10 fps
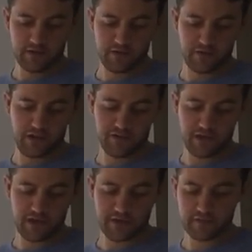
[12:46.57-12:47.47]
if we have
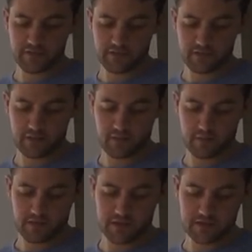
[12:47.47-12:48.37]
x
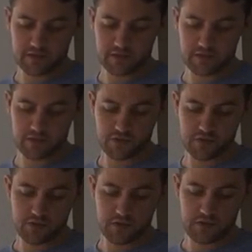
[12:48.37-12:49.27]
plus
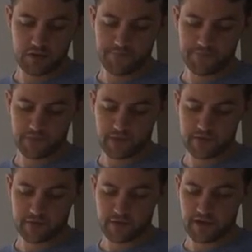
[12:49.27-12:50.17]
2
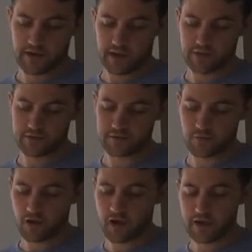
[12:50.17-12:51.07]
squared equals
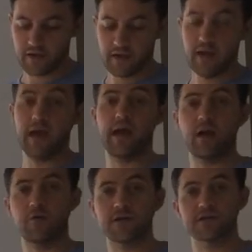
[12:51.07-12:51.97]
y, and
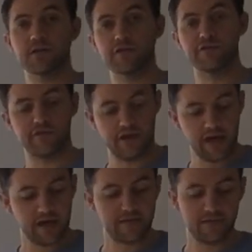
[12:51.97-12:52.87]
I want to solve for
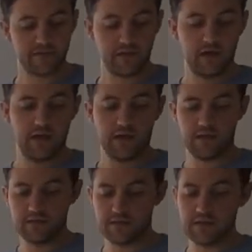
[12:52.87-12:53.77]
x,
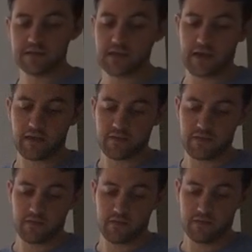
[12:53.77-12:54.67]
in this
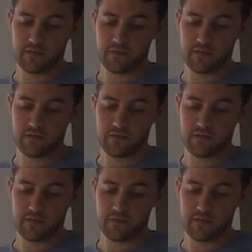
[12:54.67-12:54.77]
case,